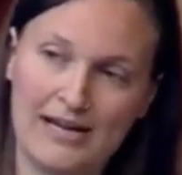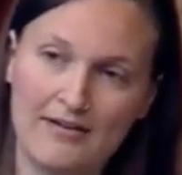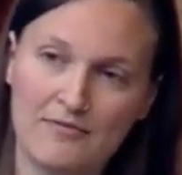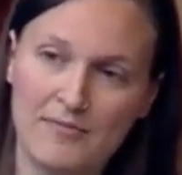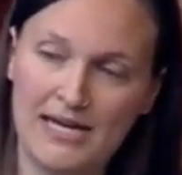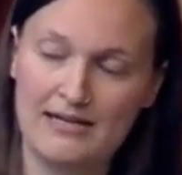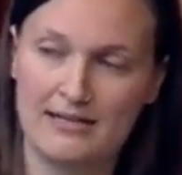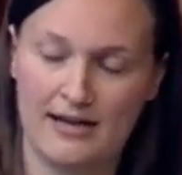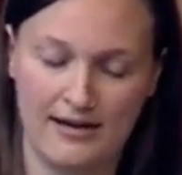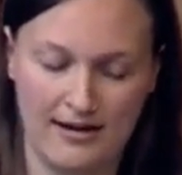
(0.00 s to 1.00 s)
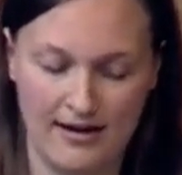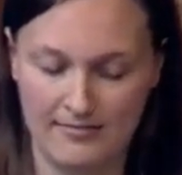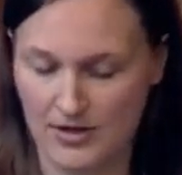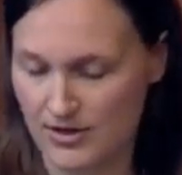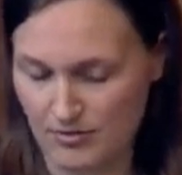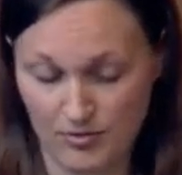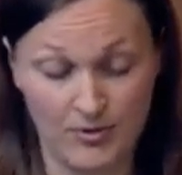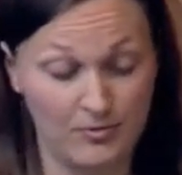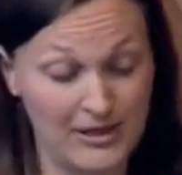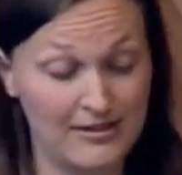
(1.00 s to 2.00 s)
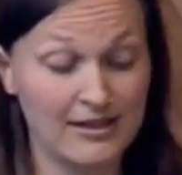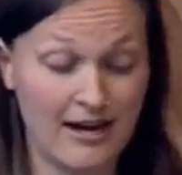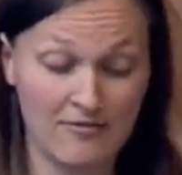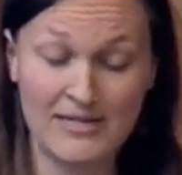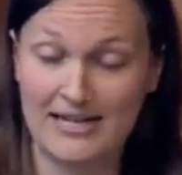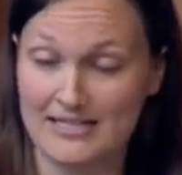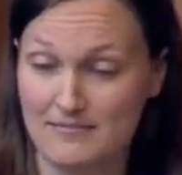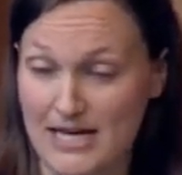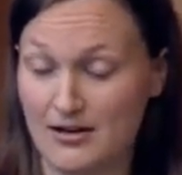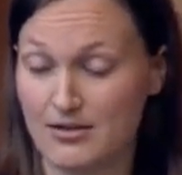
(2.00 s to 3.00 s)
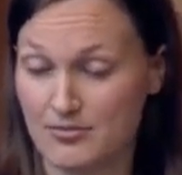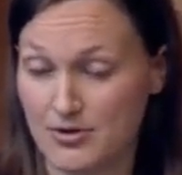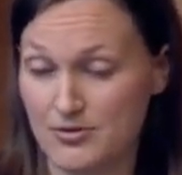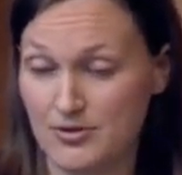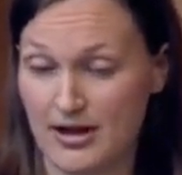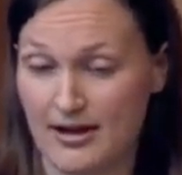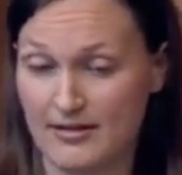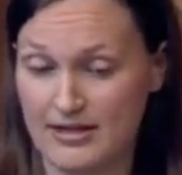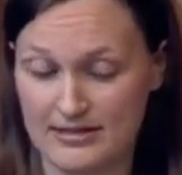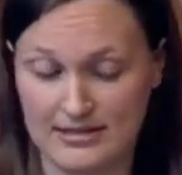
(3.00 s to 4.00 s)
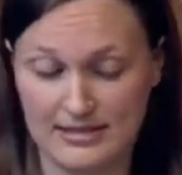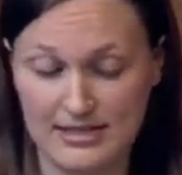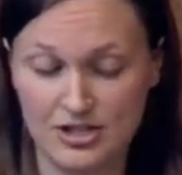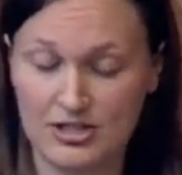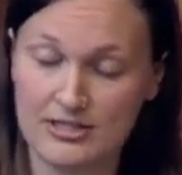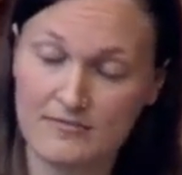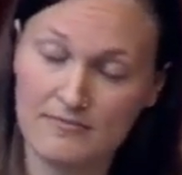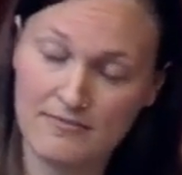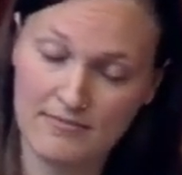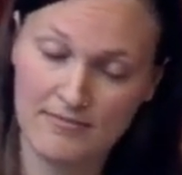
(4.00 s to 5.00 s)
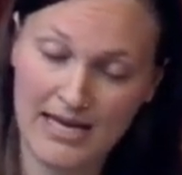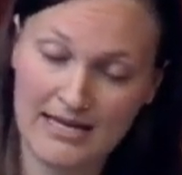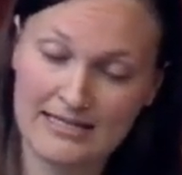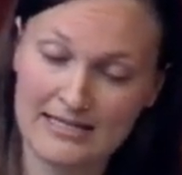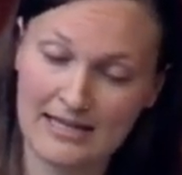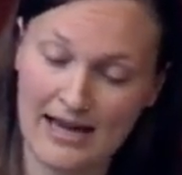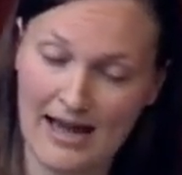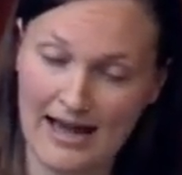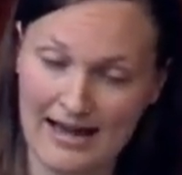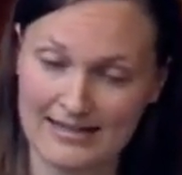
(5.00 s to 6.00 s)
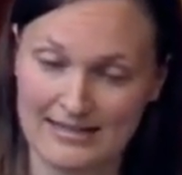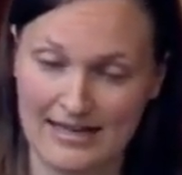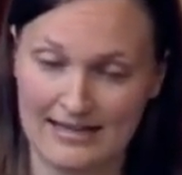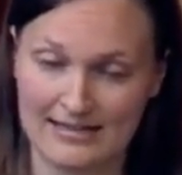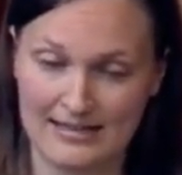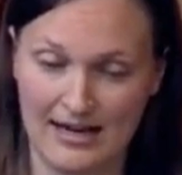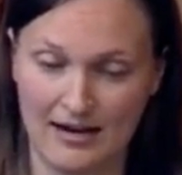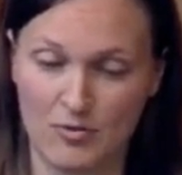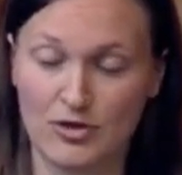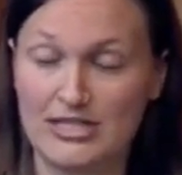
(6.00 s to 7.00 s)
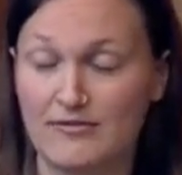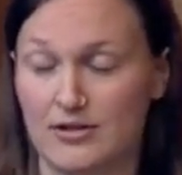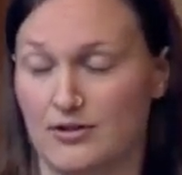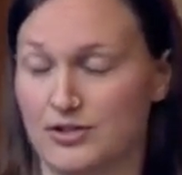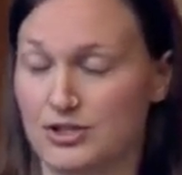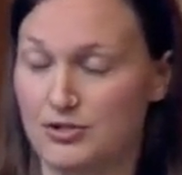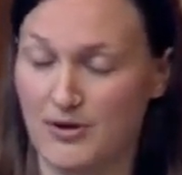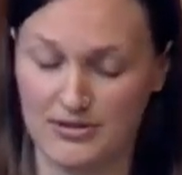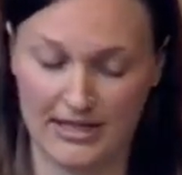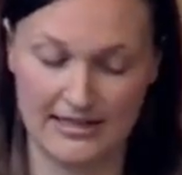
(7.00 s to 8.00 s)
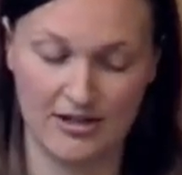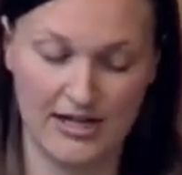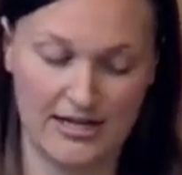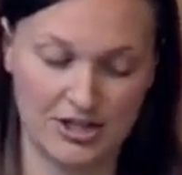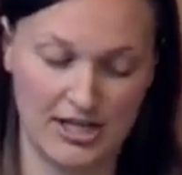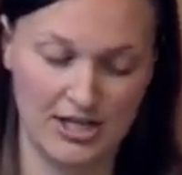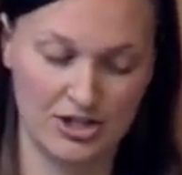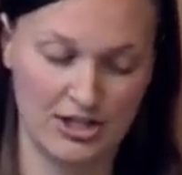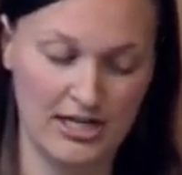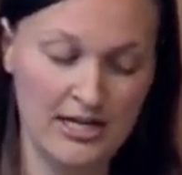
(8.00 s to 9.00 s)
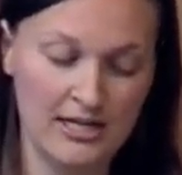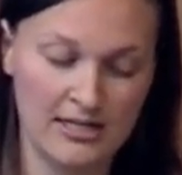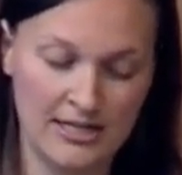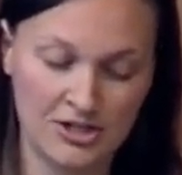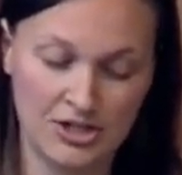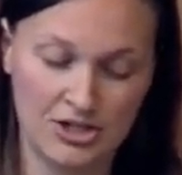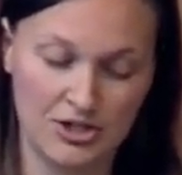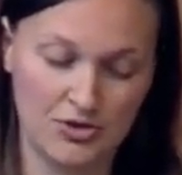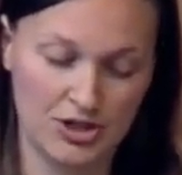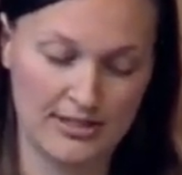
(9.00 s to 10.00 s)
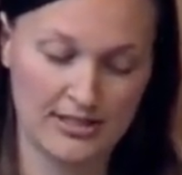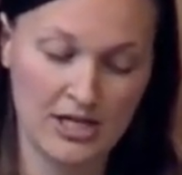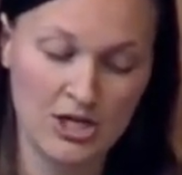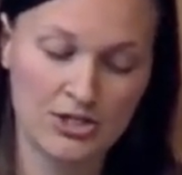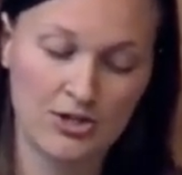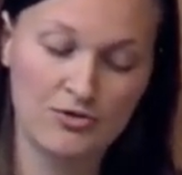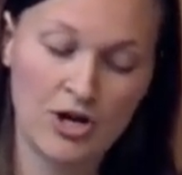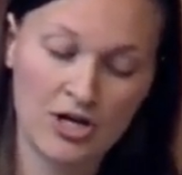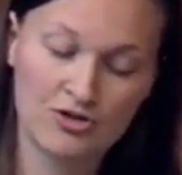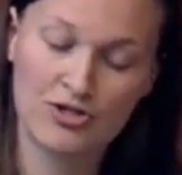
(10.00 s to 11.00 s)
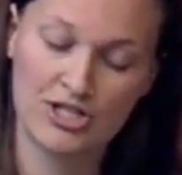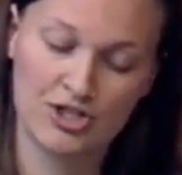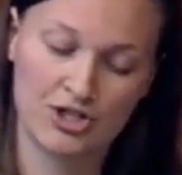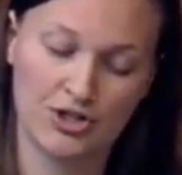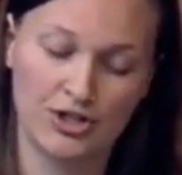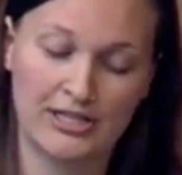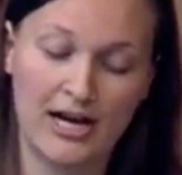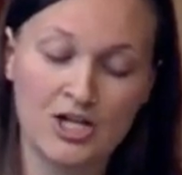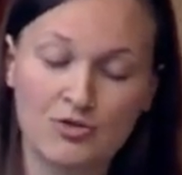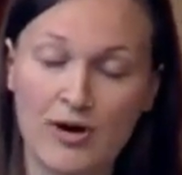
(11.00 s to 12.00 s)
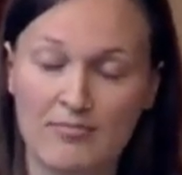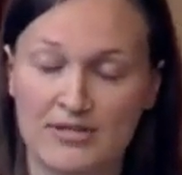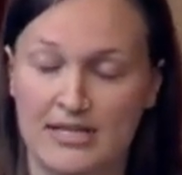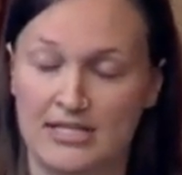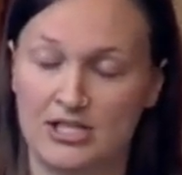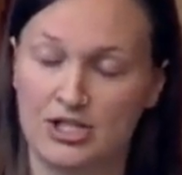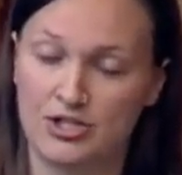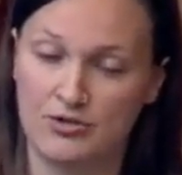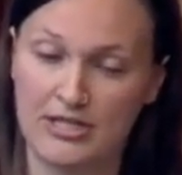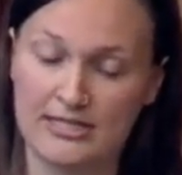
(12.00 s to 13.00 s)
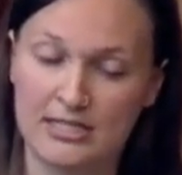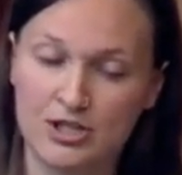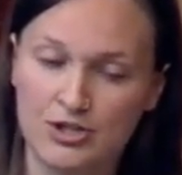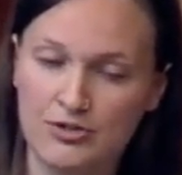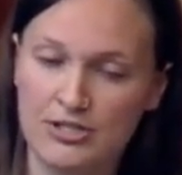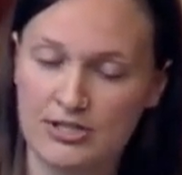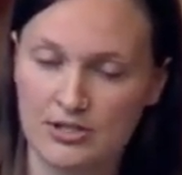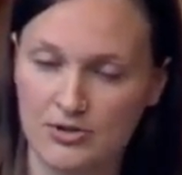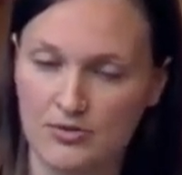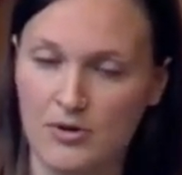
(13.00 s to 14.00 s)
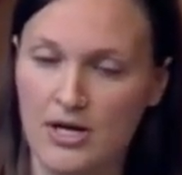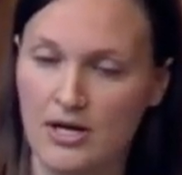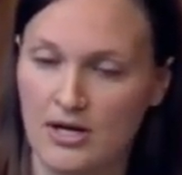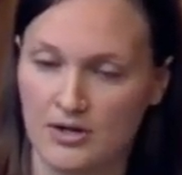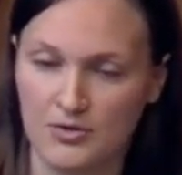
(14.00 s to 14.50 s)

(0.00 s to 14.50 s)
We have made, the government has made through these decisions, made access more difficult to post-secondary education institutions. So non-traditional and underrepresented students and students who